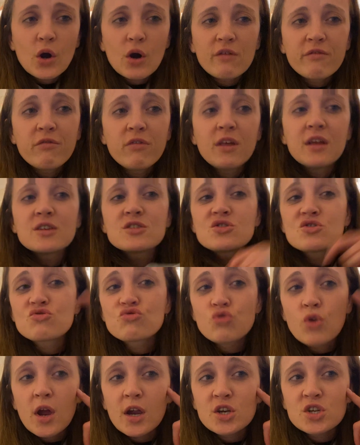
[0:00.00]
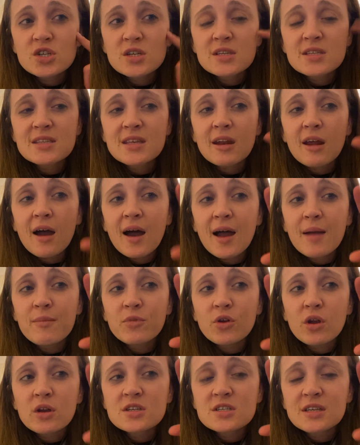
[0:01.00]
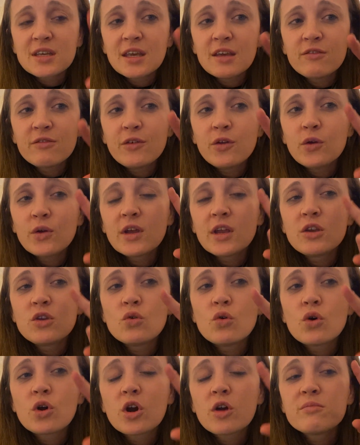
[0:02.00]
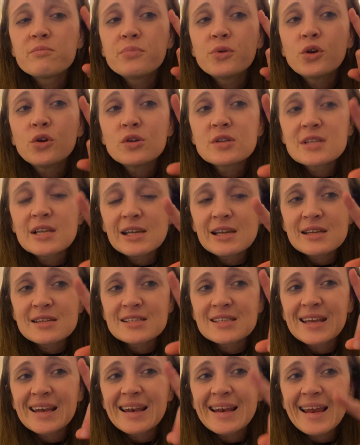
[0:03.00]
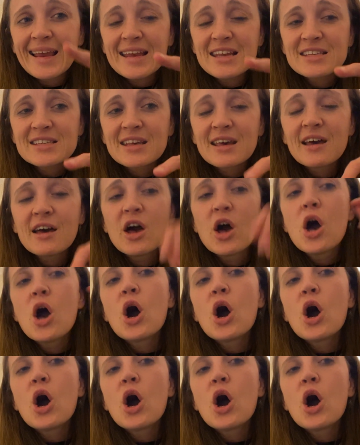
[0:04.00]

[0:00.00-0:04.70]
of the instructions that I'm going to give you in your computer lesson later